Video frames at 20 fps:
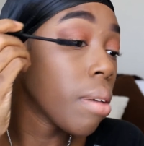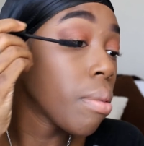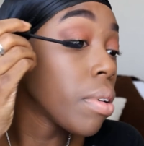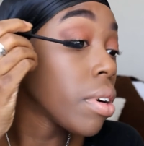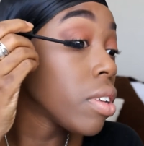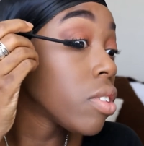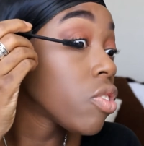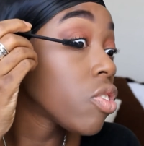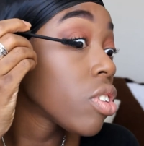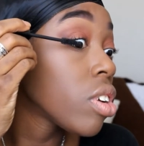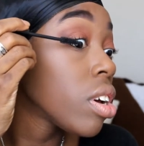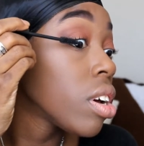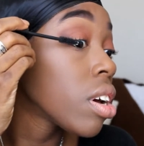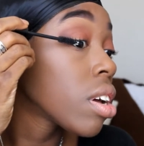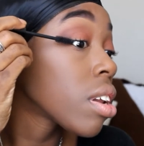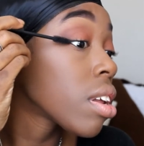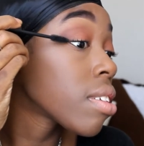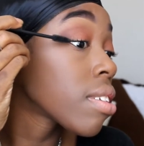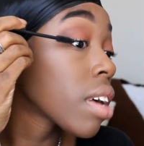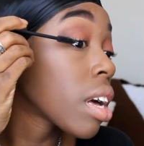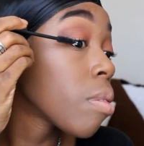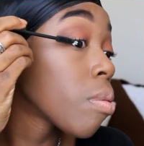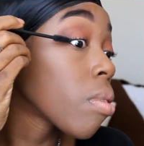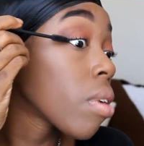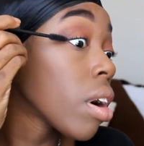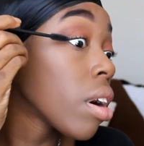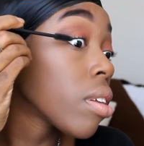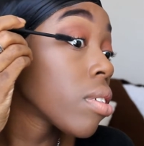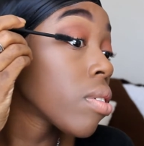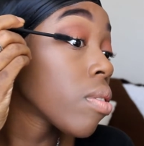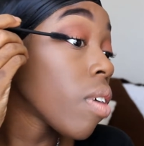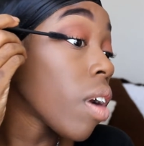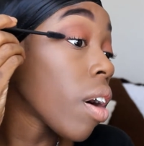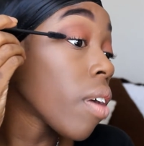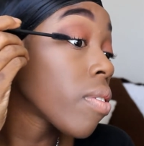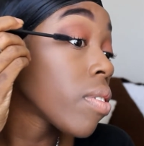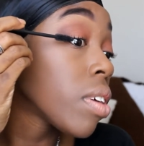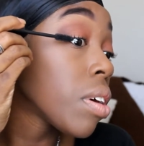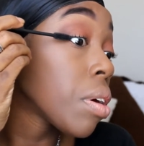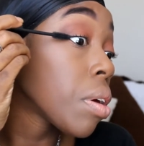which doesn't come around too
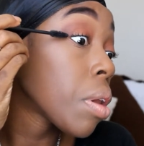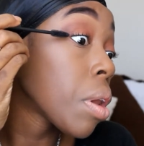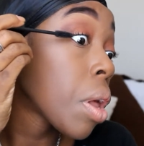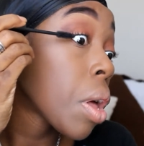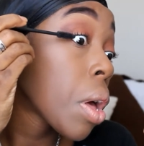often.